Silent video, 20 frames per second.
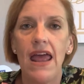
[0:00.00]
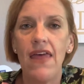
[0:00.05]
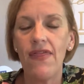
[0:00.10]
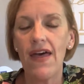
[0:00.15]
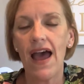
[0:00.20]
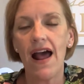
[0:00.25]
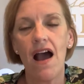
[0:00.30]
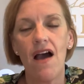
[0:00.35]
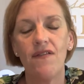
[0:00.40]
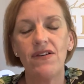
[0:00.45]
and,
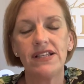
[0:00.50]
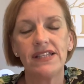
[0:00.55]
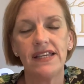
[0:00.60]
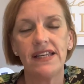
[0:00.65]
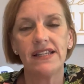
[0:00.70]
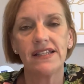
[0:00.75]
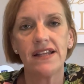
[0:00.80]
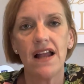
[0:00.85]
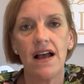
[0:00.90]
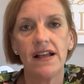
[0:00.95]
that
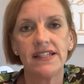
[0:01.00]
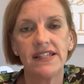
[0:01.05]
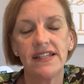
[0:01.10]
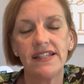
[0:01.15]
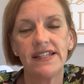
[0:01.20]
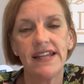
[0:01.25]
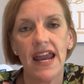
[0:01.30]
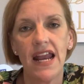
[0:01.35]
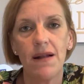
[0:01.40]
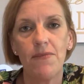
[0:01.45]
obviously is not
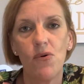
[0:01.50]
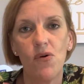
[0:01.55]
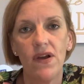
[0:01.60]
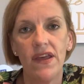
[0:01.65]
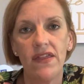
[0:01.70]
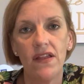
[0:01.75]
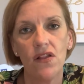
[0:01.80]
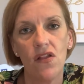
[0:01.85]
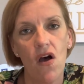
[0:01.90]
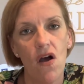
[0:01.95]
sustainable
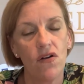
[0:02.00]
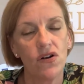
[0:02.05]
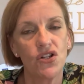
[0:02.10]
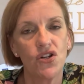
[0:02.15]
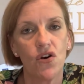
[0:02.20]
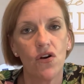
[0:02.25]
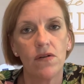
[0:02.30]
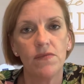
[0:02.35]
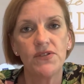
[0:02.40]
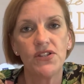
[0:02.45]
in the long
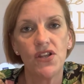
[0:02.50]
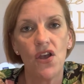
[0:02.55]
term.